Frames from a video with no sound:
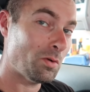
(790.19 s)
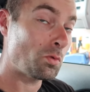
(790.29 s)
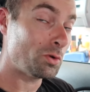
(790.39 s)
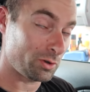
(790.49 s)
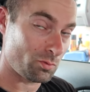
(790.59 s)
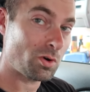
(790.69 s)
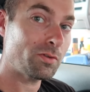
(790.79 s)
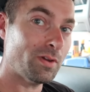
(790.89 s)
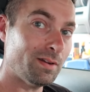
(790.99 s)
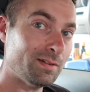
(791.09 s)
Really
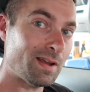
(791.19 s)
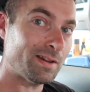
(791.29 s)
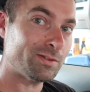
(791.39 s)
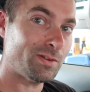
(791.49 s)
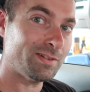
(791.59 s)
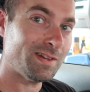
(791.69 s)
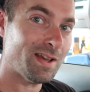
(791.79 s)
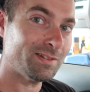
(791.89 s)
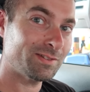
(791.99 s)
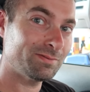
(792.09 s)
worth it. The answer is
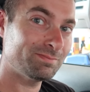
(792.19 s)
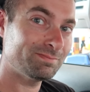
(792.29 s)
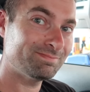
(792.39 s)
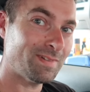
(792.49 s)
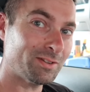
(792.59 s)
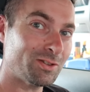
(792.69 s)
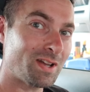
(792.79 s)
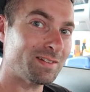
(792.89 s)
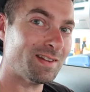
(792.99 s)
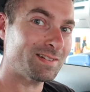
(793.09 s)
yes. I'll see you
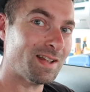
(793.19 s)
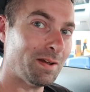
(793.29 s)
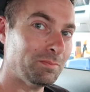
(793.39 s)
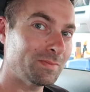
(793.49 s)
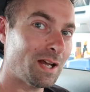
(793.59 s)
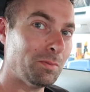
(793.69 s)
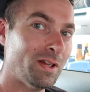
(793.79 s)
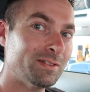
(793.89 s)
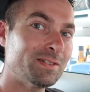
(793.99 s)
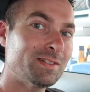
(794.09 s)
guys next time. God
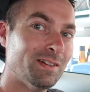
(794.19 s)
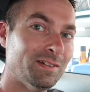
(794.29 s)
bless. See